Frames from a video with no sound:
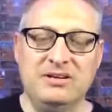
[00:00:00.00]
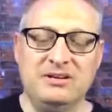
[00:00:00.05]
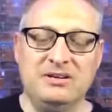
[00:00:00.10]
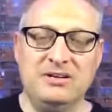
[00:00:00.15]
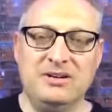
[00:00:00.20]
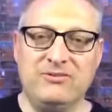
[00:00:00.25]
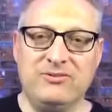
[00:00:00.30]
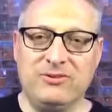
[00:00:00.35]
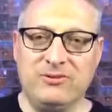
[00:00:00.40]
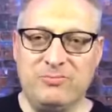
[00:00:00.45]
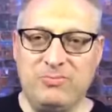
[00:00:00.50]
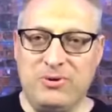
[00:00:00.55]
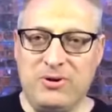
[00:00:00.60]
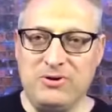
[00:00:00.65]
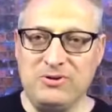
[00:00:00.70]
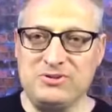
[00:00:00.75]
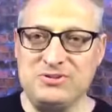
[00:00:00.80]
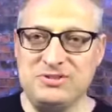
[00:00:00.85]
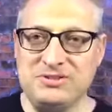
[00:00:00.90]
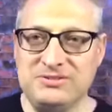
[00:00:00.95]
Governor
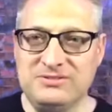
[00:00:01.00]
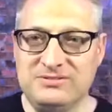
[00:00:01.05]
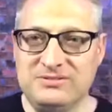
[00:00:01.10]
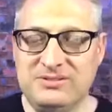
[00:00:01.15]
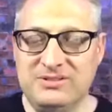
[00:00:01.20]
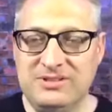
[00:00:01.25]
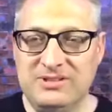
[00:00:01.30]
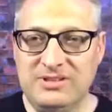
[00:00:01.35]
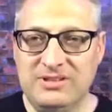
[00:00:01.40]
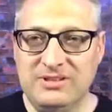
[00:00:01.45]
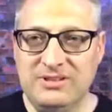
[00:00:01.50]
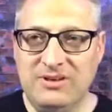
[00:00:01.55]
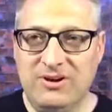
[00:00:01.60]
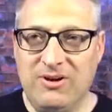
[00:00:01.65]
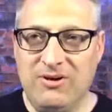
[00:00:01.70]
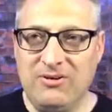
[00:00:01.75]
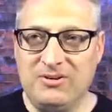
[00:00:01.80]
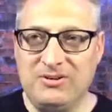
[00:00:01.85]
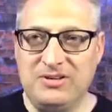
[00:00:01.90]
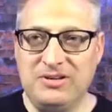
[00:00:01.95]
Parson
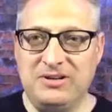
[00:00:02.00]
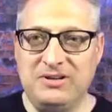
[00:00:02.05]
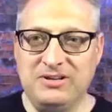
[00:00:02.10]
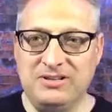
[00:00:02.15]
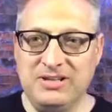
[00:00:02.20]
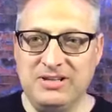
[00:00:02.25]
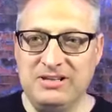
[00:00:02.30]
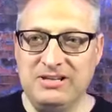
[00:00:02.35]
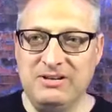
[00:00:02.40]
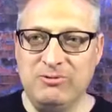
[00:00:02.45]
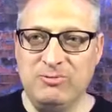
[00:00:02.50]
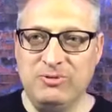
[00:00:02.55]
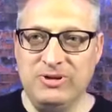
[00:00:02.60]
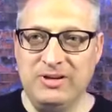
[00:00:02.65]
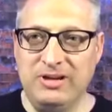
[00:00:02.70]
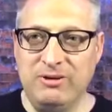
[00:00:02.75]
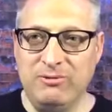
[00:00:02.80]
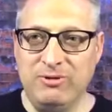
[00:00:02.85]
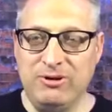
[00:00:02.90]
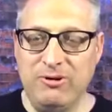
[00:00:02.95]
articulated it when
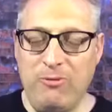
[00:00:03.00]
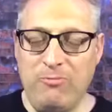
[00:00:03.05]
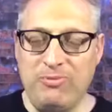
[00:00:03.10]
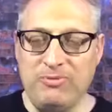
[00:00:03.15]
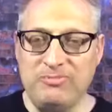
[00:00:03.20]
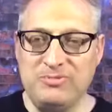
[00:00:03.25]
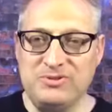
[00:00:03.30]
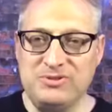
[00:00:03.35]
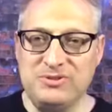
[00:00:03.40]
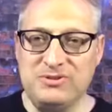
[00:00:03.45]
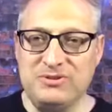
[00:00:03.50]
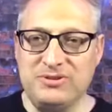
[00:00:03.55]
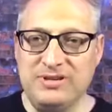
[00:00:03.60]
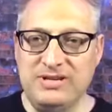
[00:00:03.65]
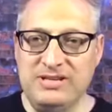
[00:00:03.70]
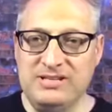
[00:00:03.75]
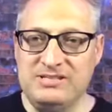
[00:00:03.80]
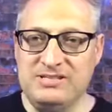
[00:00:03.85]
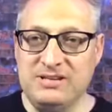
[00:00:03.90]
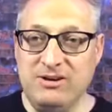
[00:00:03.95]
he reopened Missouri.
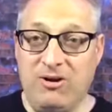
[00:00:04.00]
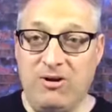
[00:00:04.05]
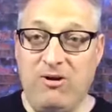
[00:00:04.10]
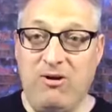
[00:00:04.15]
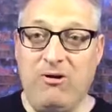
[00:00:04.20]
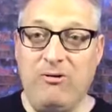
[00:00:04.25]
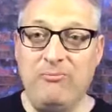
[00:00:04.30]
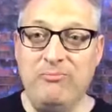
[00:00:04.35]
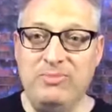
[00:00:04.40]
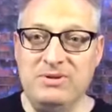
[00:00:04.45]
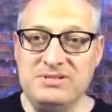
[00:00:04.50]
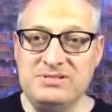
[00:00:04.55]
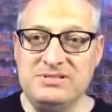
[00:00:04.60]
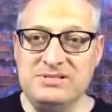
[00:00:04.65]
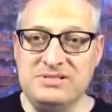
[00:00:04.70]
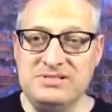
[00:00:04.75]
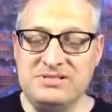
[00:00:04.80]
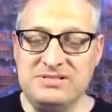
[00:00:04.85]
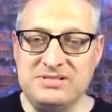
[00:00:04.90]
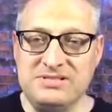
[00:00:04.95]
He said all
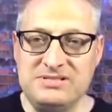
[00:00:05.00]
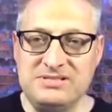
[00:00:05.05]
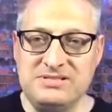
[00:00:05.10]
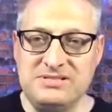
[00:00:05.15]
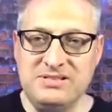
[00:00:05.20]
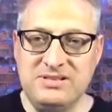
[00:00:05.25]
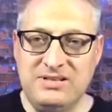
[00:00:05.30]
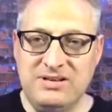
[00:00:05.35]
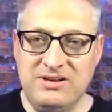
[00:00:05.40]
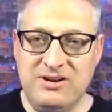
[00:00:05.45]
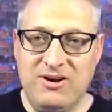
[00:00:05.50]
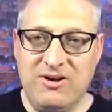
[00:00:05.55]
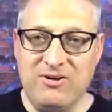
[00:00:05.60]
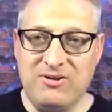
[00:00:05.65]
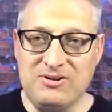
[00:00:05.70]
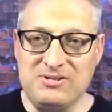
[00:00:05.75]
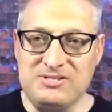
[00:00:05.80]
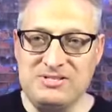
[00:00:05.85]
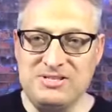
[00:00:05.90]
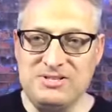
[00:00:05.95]
businesses are
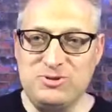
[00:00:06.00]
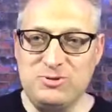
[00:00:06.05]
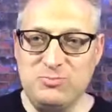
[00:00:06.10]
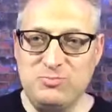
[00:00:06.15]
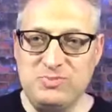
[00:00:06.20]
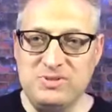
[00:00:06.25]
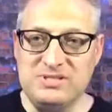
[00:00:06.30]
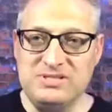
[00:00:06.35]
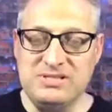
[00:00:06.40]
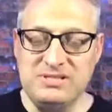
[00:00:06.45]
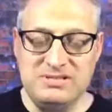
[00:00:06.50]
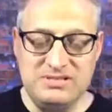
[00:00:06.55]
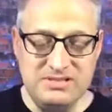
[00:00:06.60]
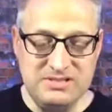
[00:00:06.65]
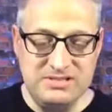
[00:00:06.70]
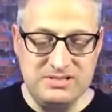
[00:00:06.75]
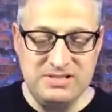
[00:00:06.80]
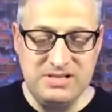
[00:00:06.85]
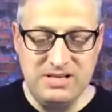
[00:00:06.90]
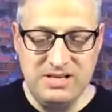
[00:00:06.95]
essential
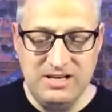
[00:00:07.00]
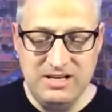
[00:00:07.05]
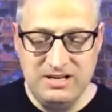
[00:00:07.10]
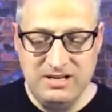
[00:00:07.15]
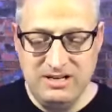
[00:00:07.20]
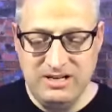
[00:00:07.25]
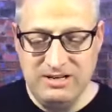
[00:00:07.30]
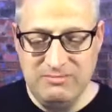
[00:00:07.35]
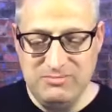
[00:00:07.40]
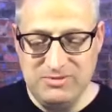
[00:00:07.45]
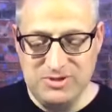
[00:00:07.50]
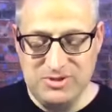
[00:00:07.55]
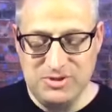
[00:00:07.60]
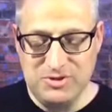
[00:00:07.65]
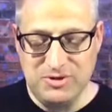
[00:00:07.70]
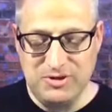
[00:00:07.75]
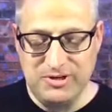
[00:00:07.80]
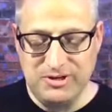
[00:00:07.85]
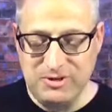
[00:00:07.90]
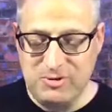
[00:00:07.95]
businesses in
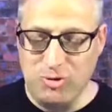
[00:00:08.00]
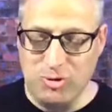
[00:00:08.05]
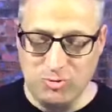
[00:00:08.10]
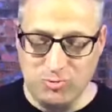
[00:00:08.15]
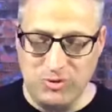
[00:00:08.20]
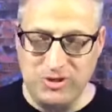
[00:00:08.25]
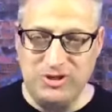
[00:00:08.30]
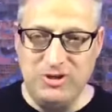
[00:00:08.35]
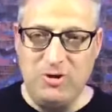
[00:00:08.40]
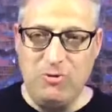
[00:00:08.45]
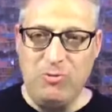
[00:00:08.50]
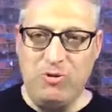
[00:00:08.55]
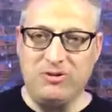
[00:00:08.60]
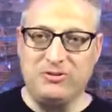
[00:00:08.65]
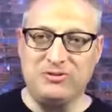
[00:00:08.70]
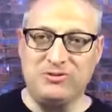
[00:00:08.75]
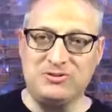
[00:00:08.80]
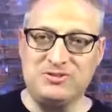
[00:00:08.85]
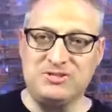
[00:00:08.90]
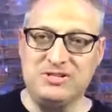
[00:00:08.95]
Missouri. And of course, we know what
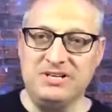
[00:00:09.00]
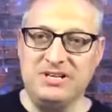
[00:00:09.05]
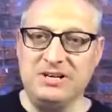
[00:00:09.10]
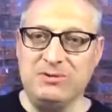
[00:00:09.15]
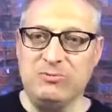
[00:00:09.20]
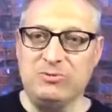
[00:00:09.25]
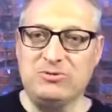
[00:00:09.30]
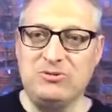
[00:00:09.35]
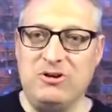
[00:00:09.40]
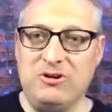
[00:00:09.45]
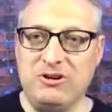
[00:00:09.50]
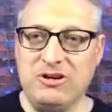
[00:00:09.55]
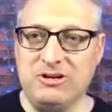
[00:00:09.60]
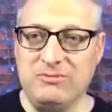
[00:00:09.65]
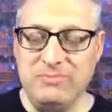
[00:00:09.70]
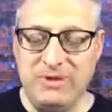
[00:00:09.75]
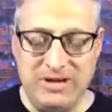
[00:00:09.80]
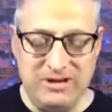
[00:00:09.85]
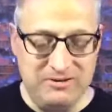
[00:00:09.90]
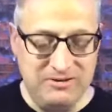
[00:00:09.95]
they're saying. We're talking
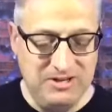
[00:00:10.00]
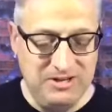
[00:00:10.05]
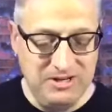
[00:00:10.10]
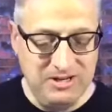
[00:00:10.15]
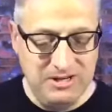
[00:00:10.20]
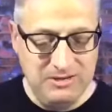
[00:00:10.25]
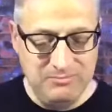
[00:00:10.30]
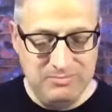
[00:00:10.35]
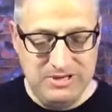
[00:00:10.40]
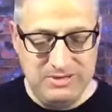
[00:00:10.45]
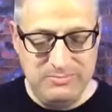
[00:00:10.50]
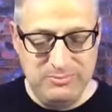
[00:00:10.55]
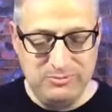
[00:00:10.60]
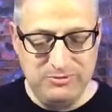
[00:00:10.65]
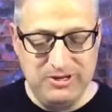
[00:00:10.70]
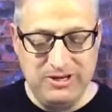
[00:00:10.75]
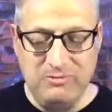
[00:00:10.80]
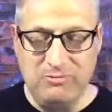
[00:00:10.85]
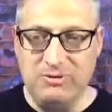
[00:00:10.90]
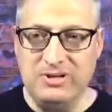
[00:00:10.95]
about people
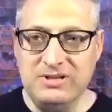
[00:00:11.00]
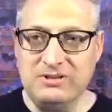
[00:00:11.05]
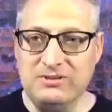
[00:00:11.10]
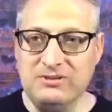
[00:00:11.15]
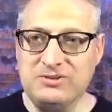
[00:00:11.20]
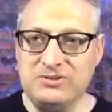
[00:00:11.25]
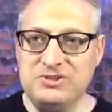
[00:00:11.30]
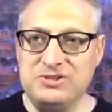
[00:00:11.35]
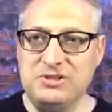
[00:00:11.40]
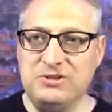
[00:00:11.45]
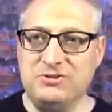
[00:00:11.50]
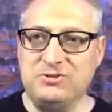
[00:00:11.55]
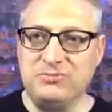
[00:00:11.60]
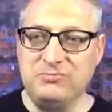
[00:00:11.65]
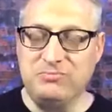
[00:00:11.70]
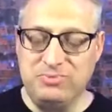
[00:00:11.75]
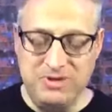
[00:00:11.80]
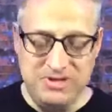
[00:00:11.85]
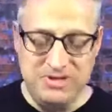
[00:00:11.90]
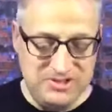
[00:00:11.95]
that when there's shelter
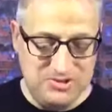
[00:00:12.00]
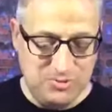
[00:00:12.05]
in place